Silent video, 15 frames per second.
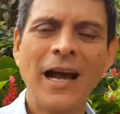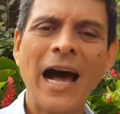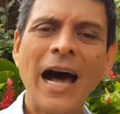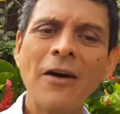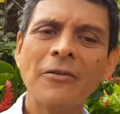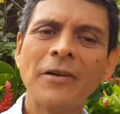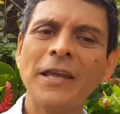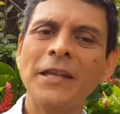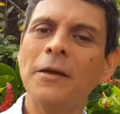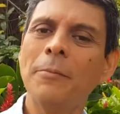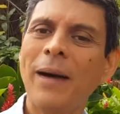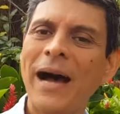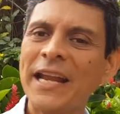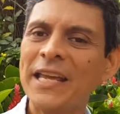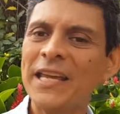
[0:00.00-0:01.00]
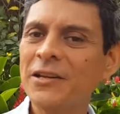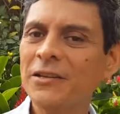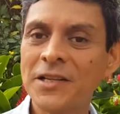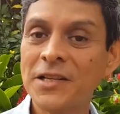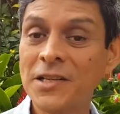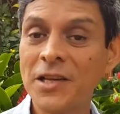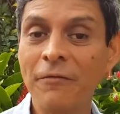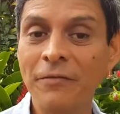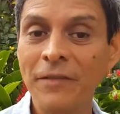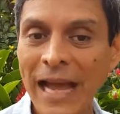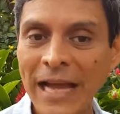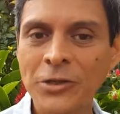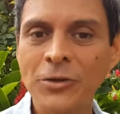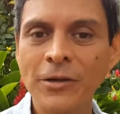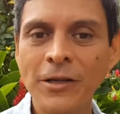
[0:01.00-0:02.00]
How can the body heal itself
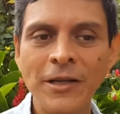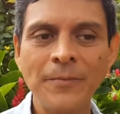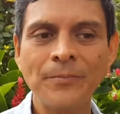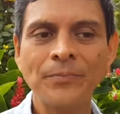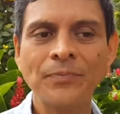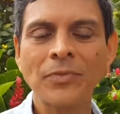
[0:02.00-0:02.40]
naturally?